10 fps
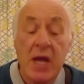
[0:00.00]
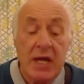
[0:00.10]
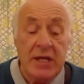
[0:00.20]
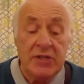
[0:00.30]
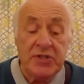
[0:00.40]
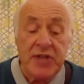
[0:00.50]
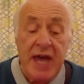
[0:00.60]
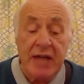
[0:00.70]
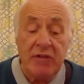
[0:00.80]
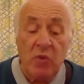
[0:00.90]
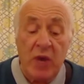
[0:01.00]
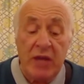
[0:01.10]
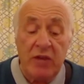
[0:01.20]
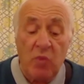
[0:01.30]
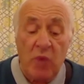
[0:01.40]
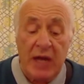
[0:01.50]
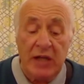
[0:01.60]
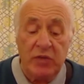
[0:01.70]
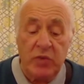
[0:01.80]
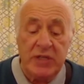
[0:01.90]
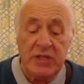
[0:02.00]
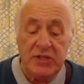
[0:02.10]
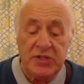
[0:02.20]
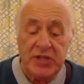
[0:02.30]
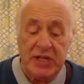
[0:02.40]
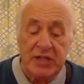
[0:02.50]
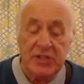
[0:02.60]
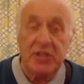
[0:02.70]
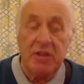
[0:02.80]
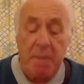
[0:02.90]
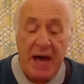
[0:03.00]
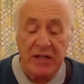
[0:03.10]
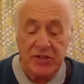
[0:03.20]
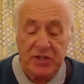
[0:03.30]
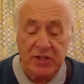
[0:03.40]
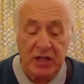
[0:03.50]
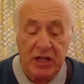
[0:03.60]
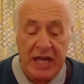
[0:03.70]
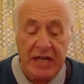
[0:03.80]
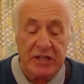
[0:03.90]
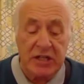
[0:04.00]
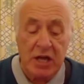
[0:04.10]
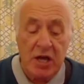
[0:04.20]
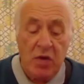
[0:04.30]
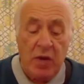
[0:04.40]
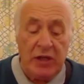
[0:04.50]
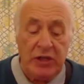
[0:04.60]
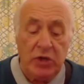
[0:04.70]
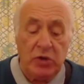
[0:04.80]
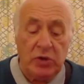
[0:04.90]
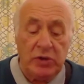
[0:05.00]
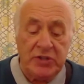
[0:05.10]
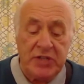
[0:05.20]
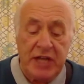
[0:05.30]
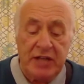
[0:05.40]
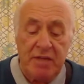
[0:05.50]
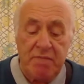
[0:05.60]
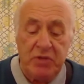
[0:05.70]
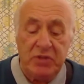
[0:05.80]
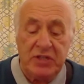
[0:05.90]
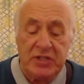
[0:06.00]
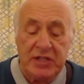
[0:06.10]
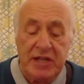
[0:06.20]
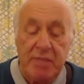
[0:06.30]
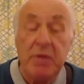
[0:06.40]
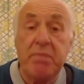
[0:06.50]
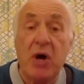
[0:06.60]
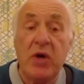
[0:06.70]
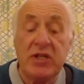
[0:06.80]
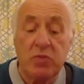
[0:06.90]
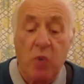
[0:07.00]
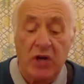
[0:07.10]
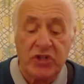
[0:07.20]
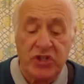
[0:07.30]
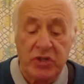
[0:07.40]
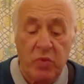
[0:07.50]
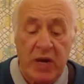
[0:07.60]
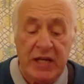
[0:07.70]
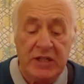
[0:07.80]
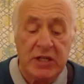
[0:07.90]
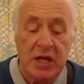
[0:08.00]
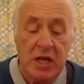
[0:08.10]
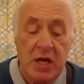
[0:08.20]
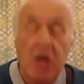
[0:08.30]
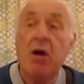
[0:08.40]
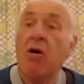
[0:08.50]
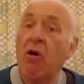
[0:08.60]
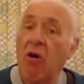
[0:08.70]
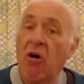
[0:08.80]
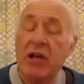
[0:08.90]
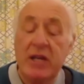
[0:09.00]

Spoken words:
It sang the way the wild wind sings in the banners at the gate, while yokels take their beauty sleep and poets watch and wait. All in